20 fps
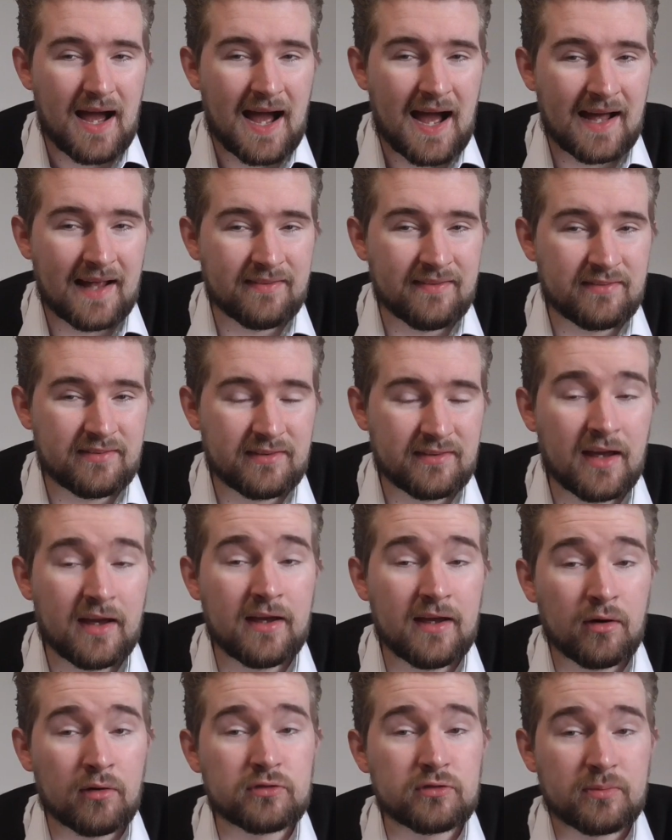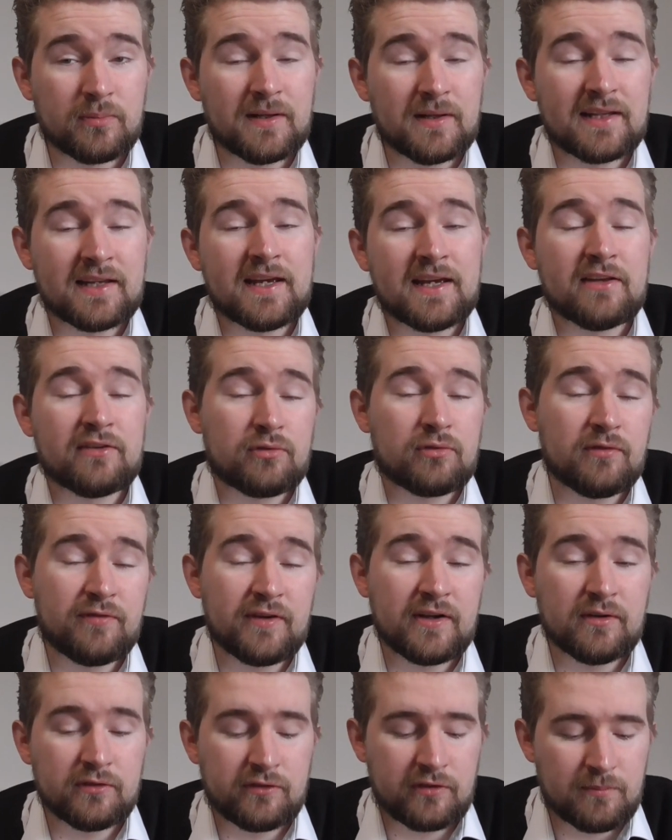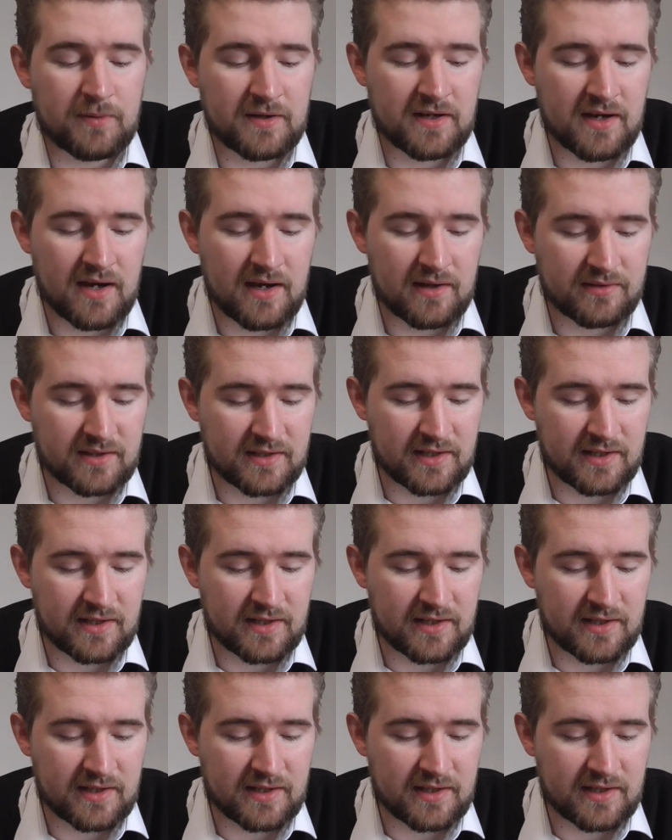and ultimately it is revealed to be Earth.